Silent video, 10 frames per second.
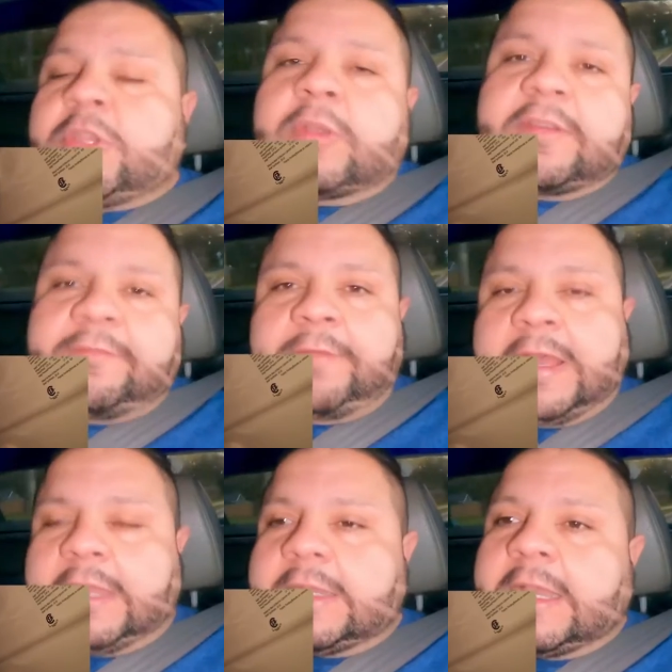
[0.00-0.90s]
you can
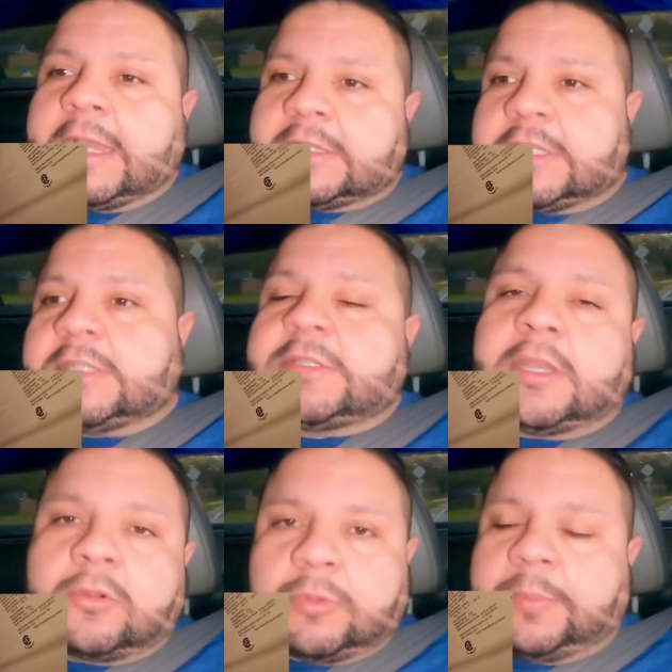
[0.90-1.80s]
find a
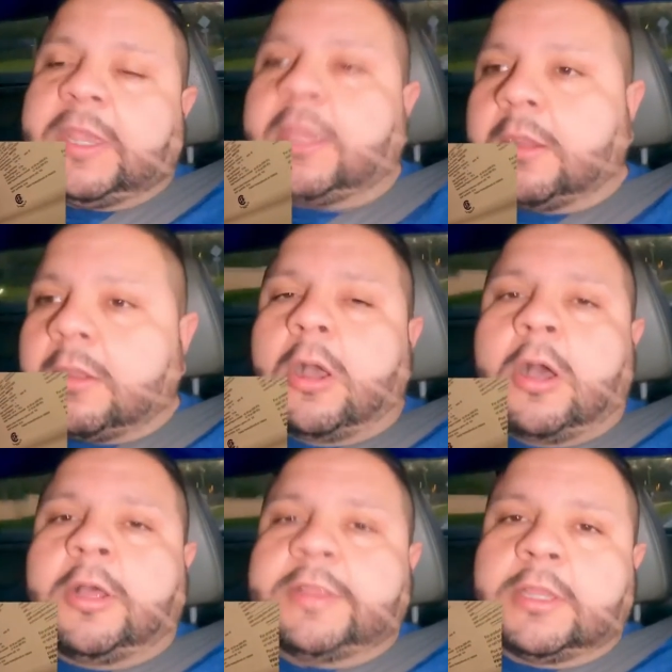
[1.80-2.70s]
detailed repair
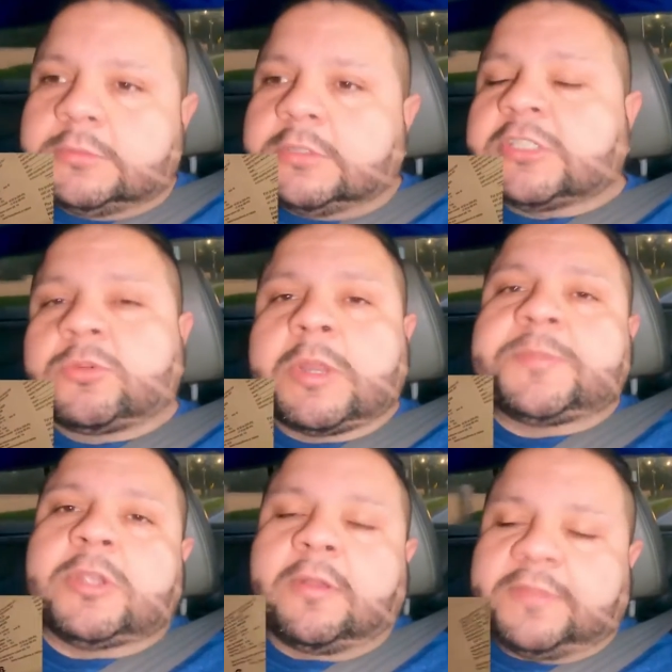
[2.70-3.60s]
on the
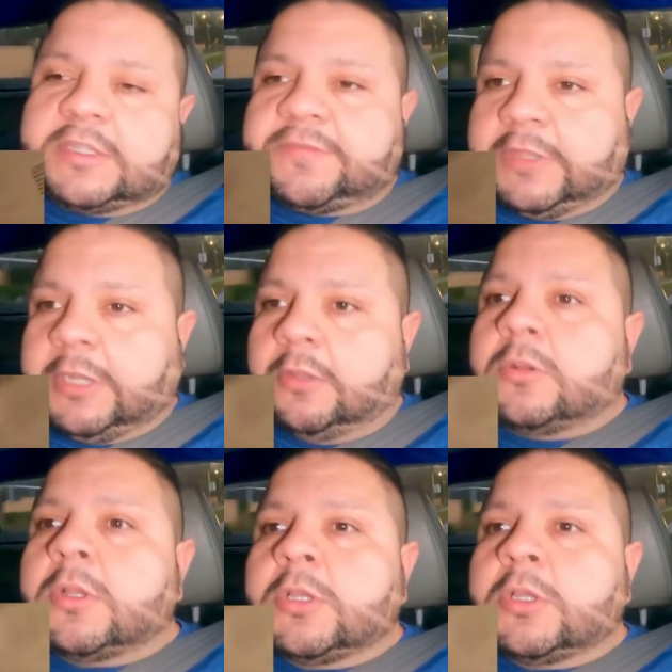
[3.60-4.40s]
description of this video